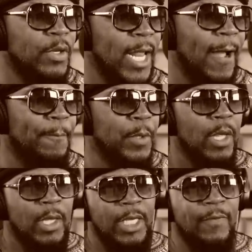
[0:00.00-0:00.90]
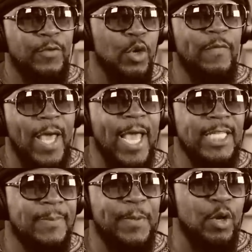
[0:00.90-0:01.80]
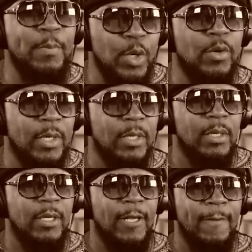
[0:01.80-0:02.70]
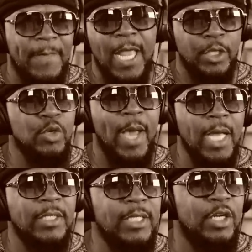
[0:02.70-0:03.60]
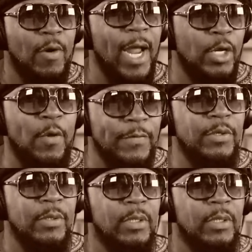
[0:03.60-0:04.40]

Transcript: now. If you've had spilled milk, that you actually cried over,